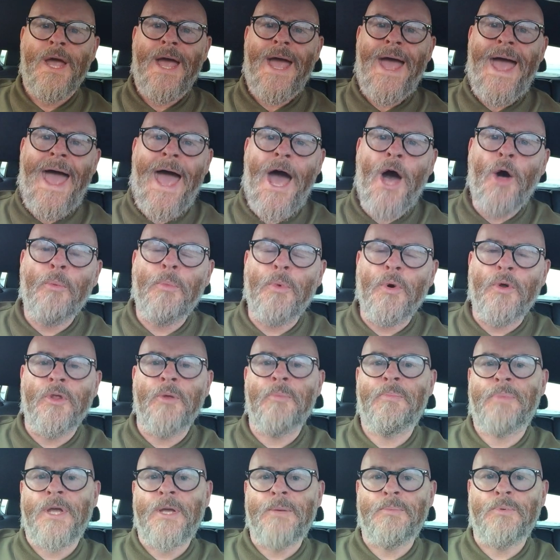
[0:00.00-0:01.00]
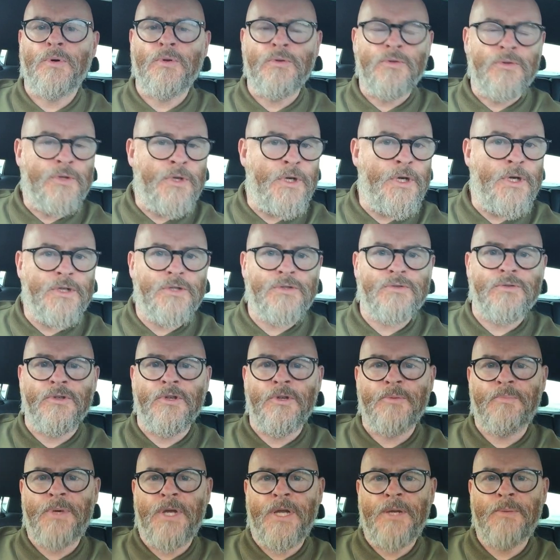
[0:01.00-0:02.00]
help other people, nurture
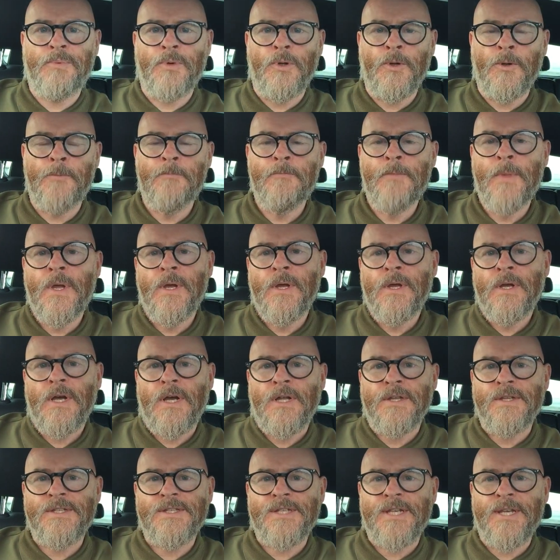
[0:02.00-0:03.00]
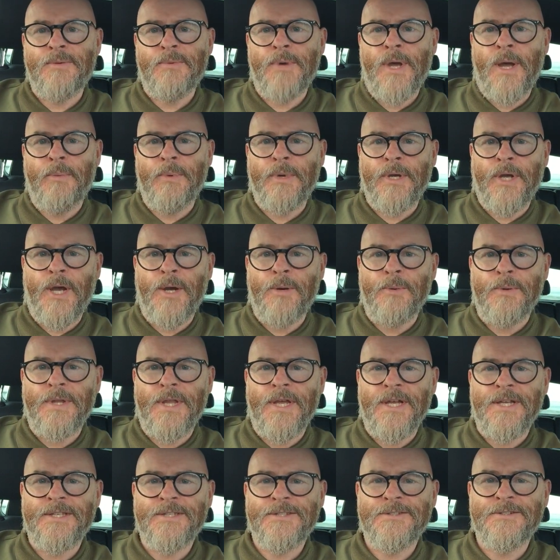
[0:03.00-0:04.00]
other people, and see where we go with
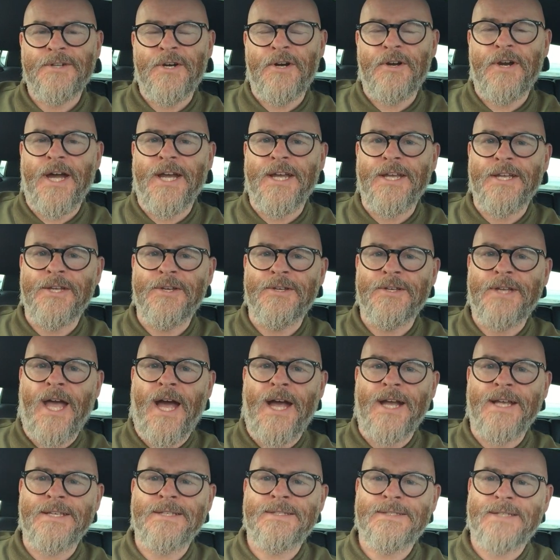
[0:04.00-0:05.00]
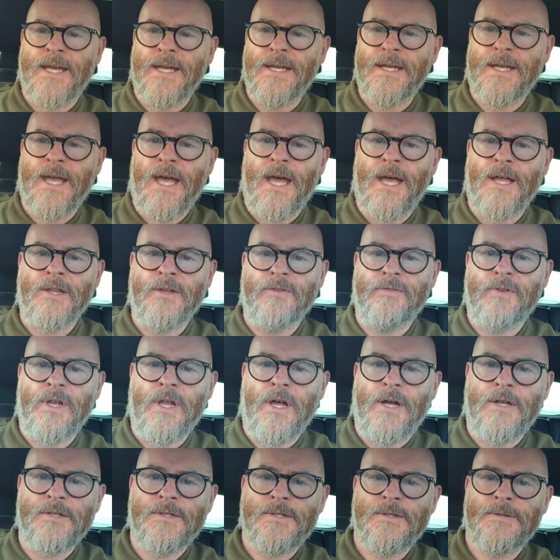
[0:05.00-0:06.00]
this. All right, you guys take care. Love you
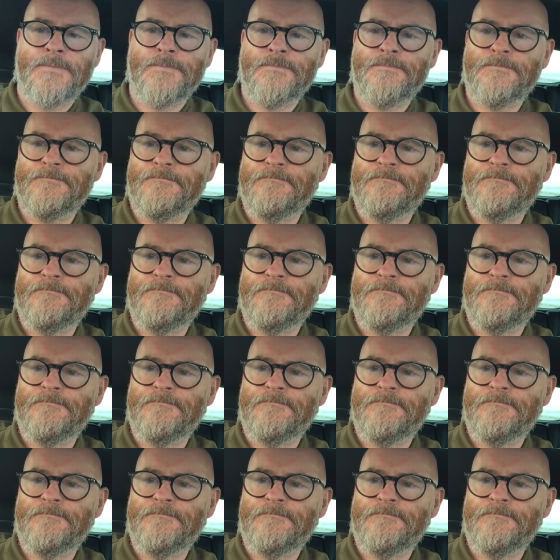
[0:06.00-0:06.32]
lots.